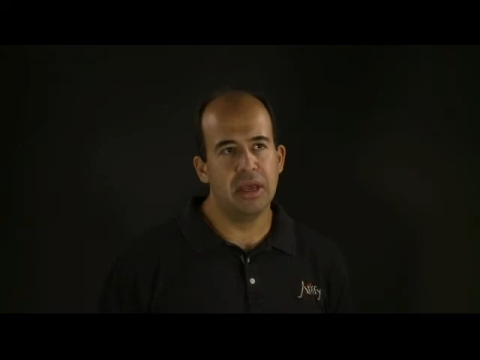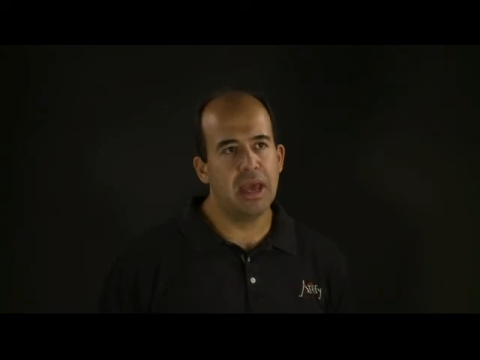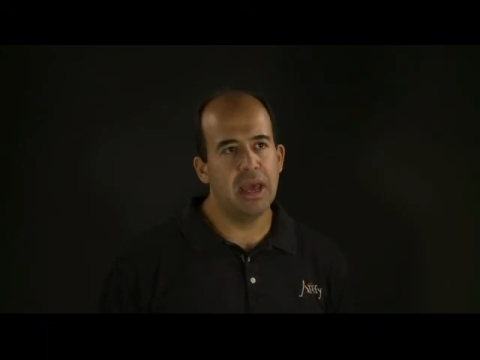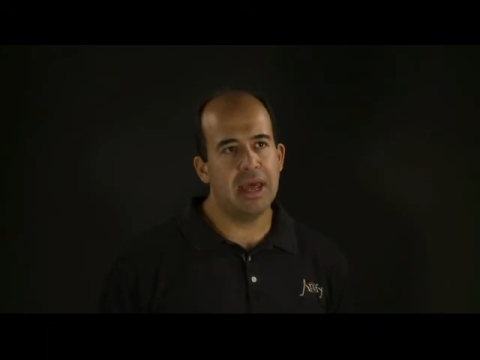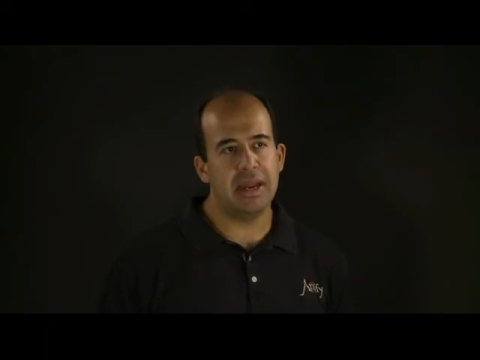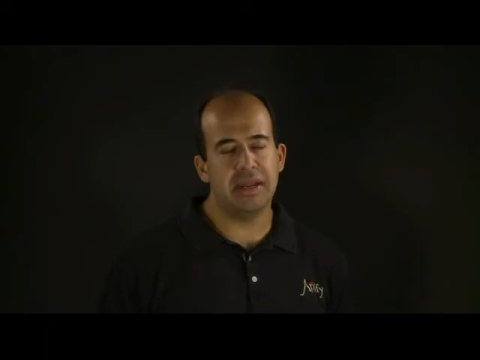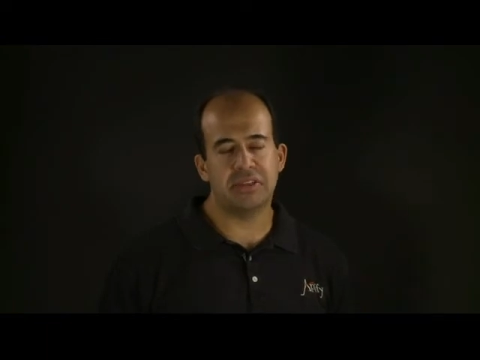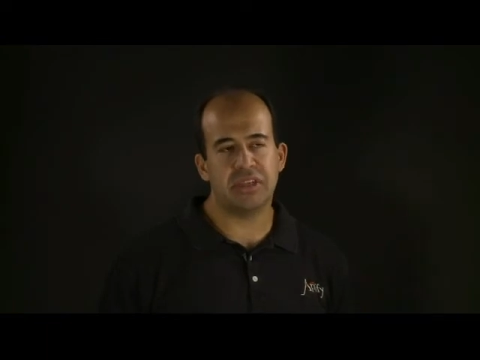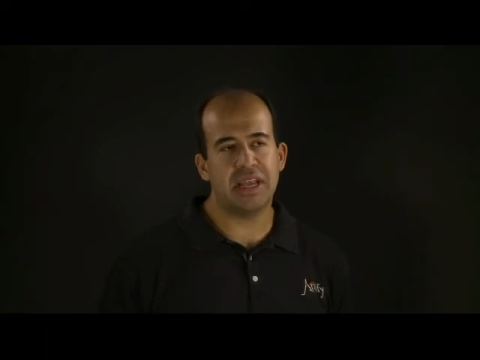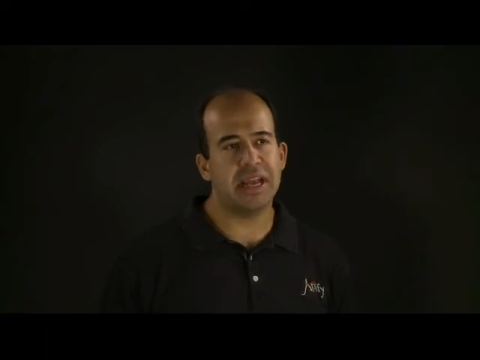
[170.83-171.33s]

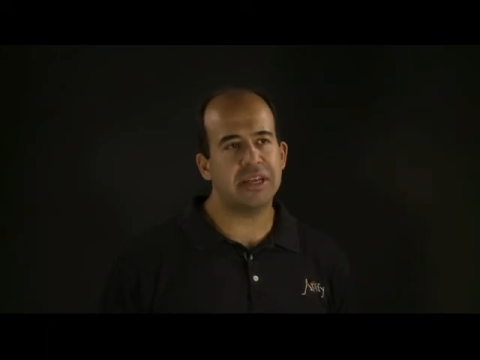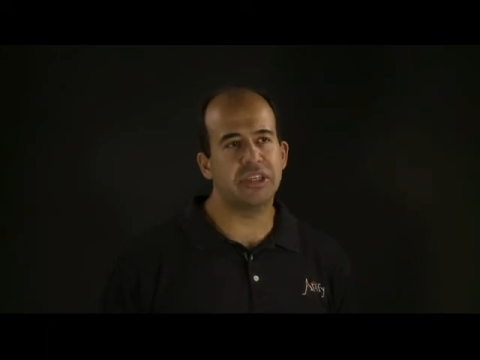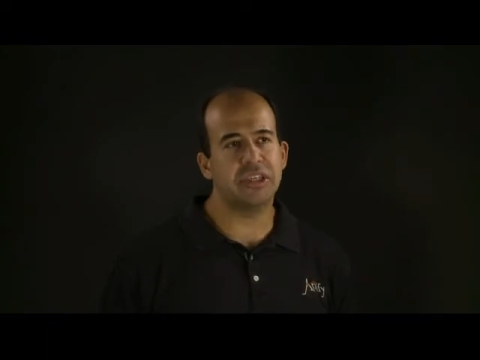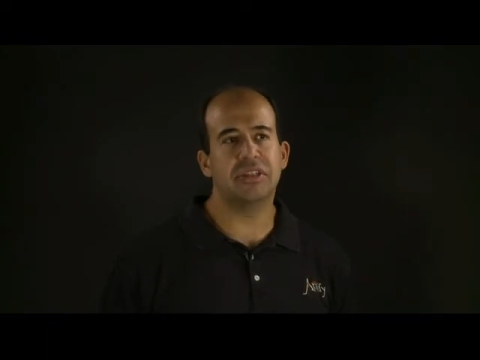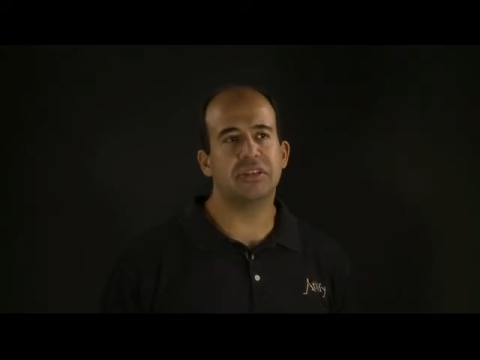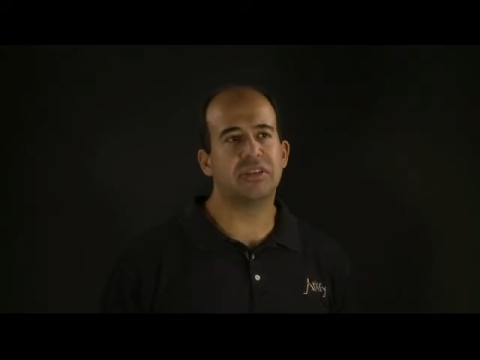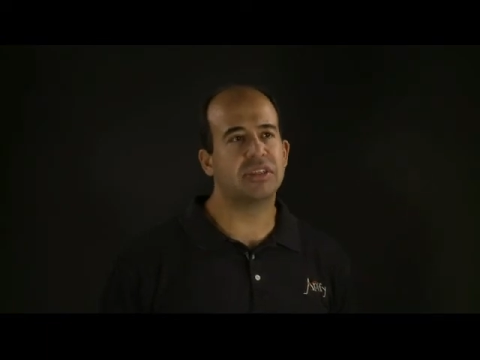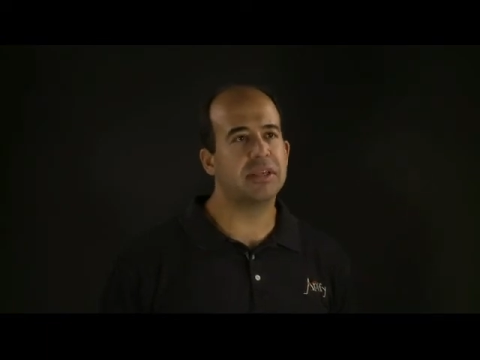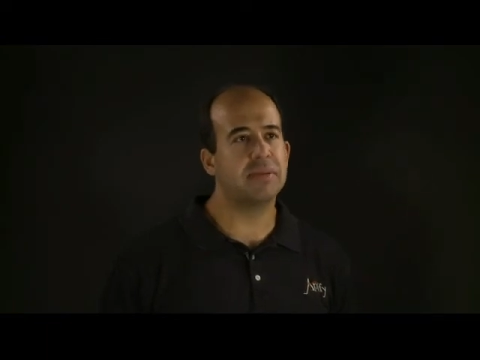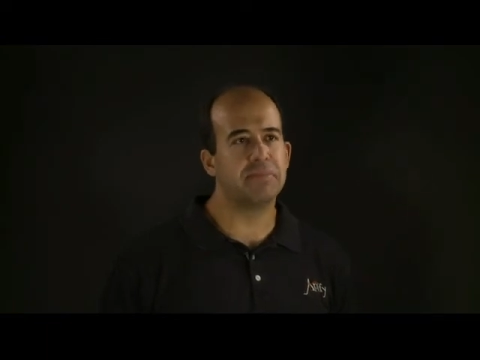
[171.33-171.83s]
And it's actually
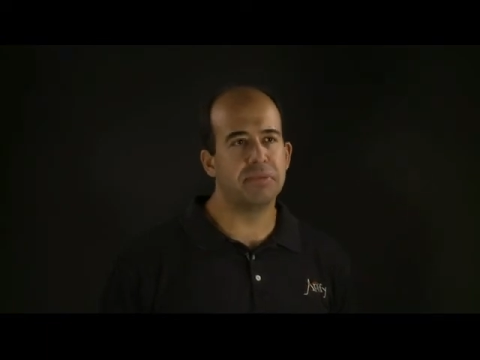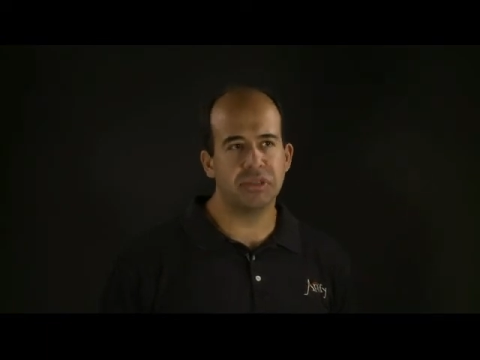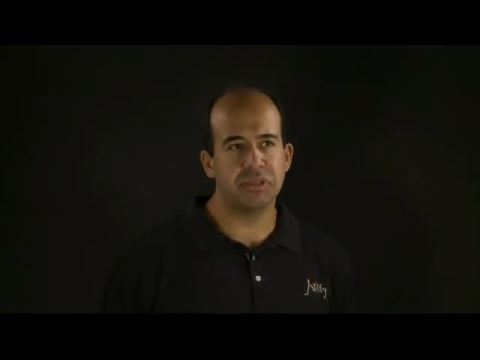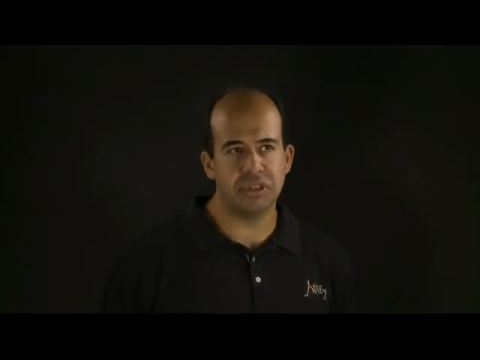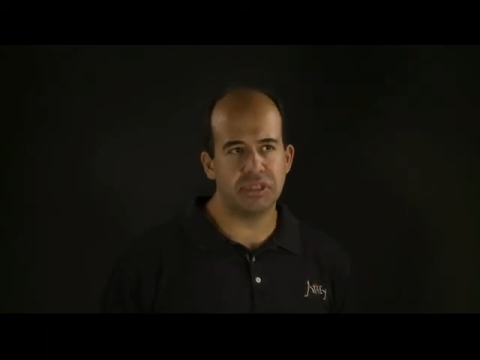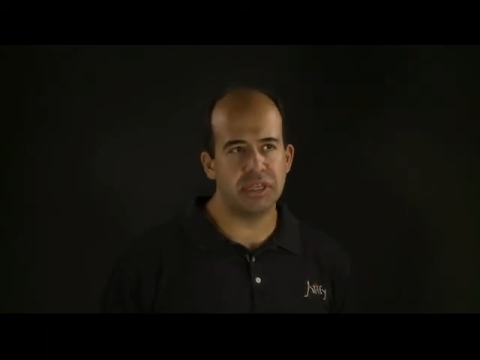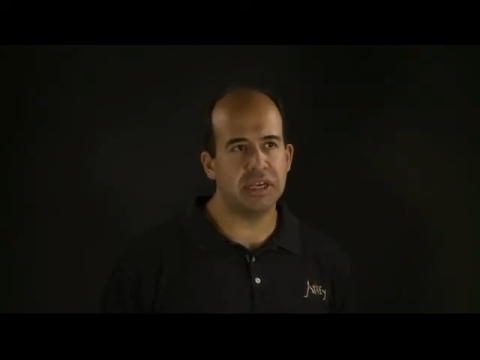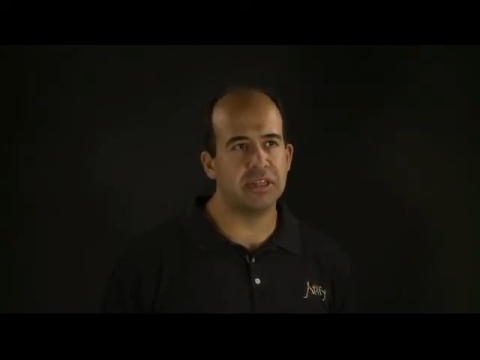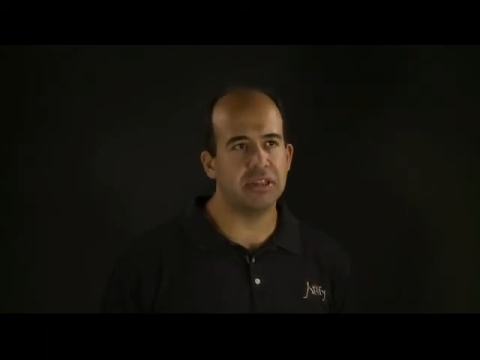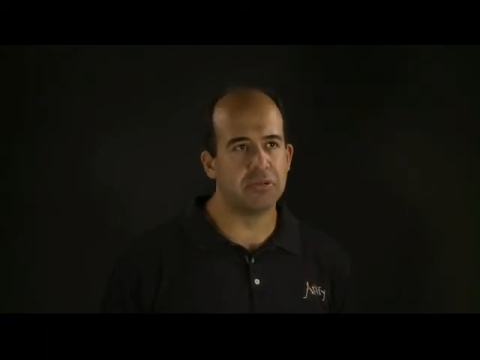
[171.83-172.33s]
the simplest
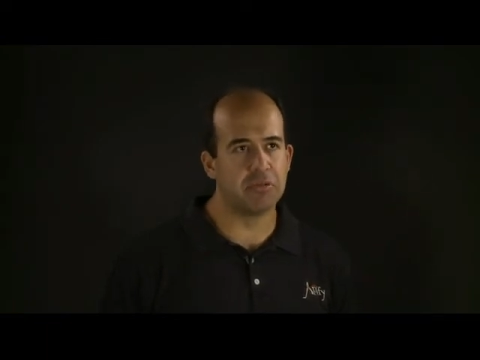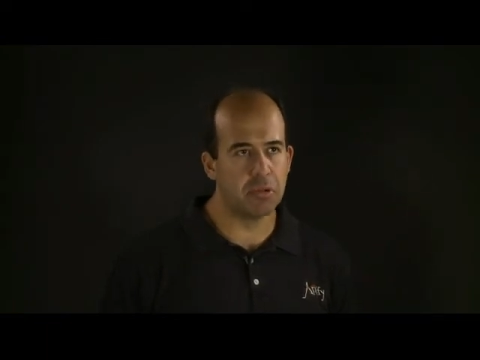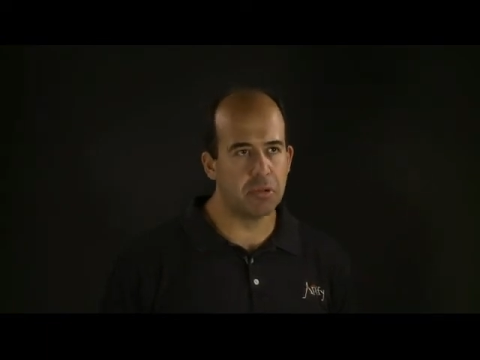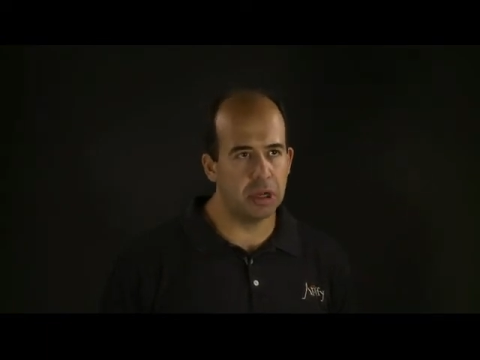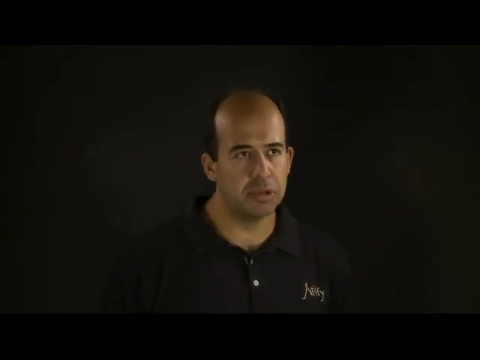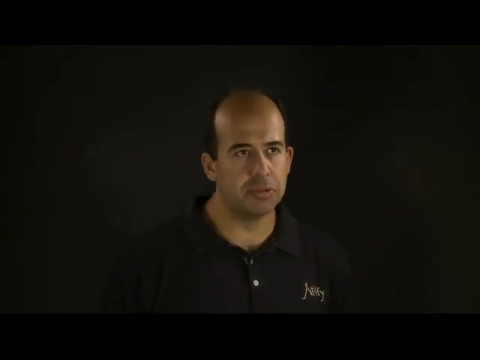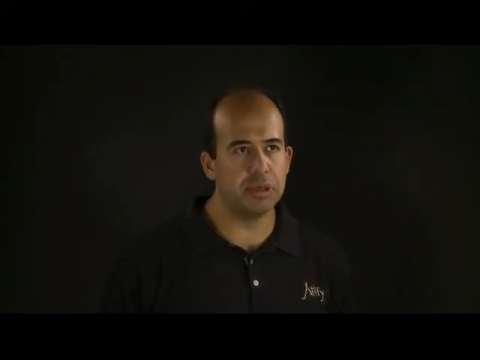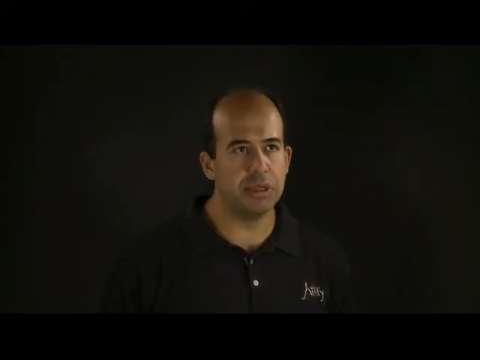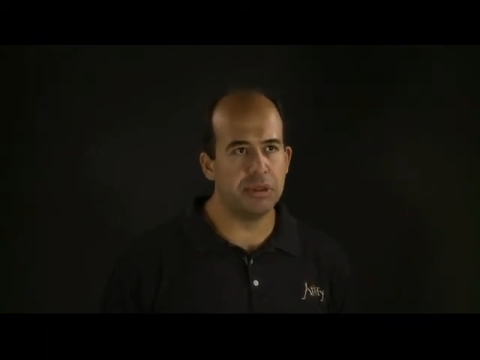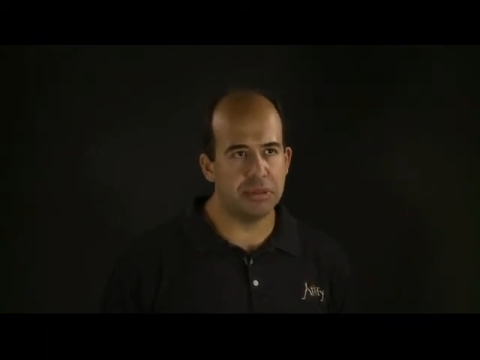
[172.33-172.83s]
thing in the
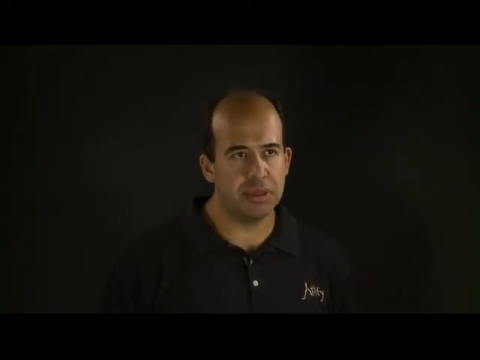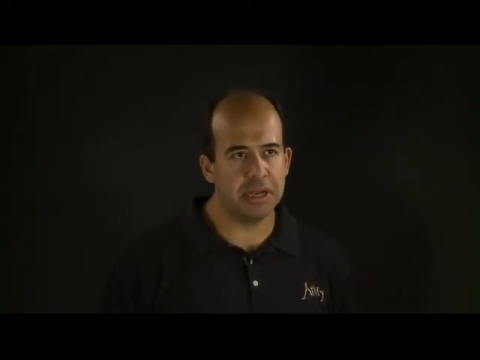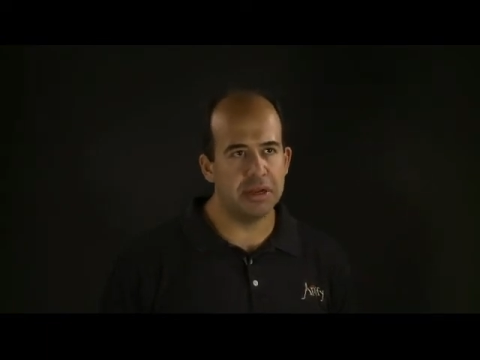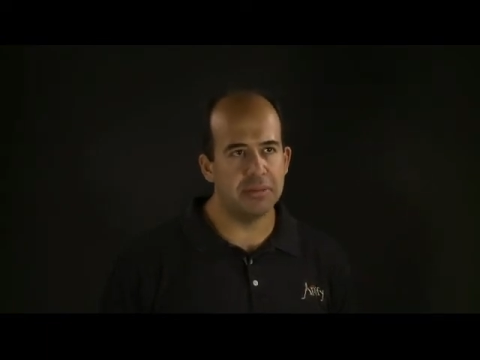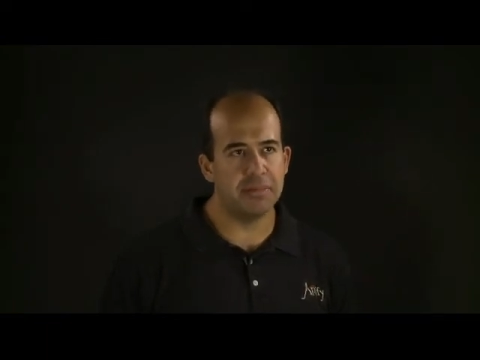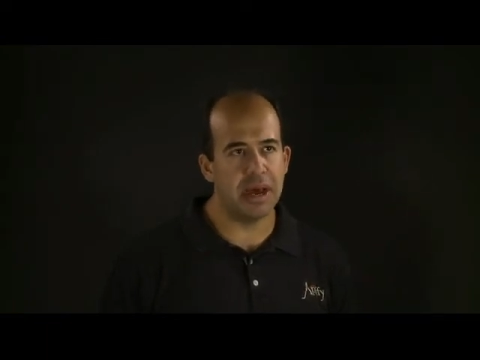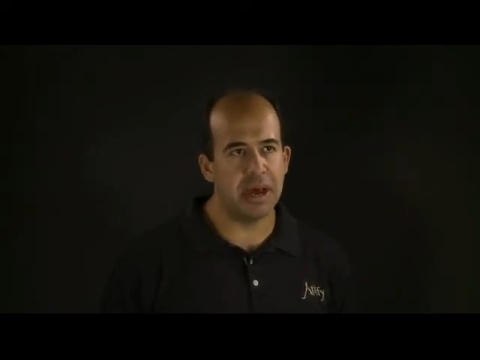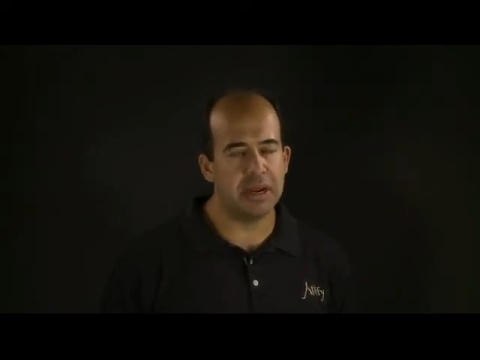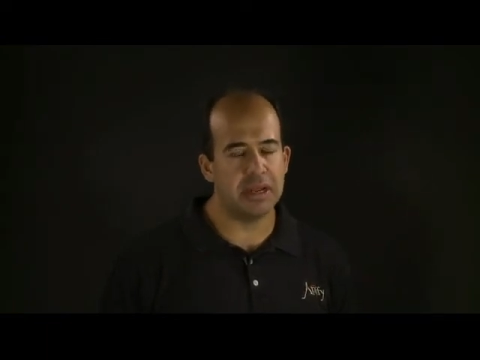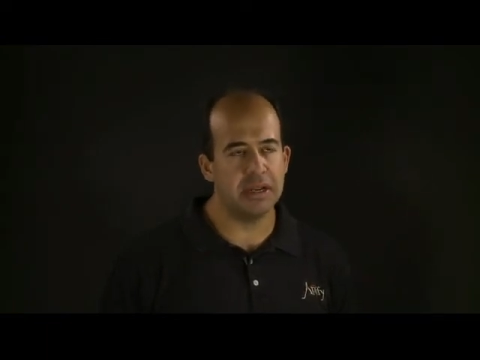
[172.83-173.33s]
world when you think
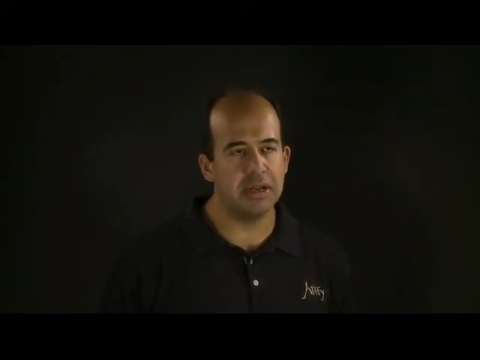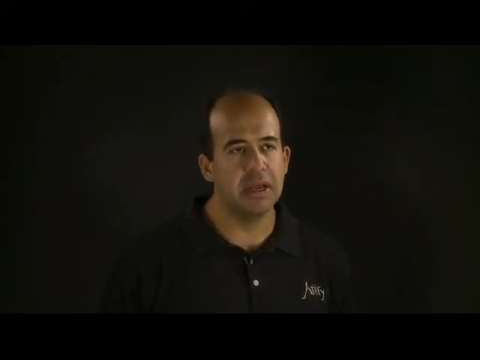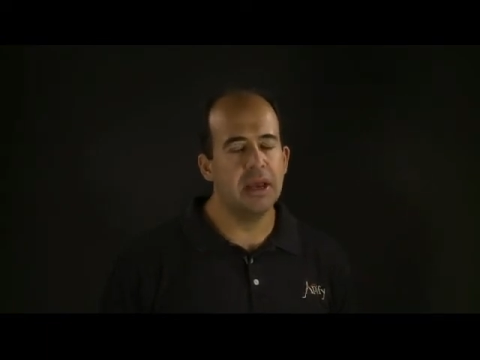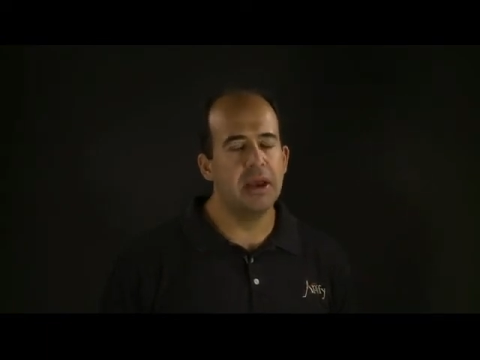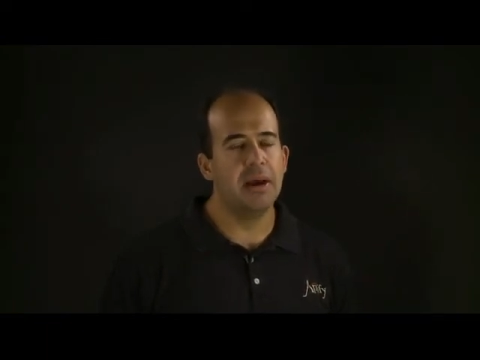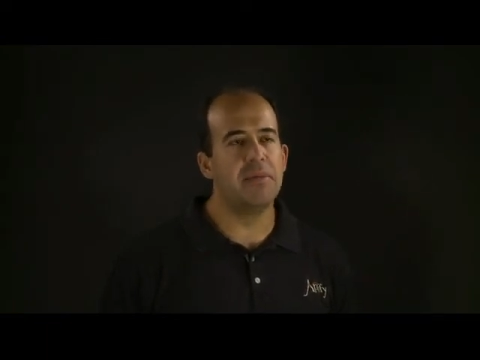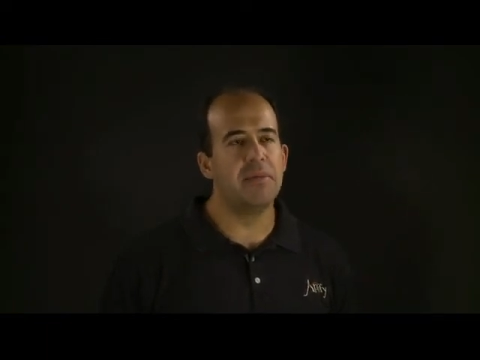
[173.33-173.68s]
about it,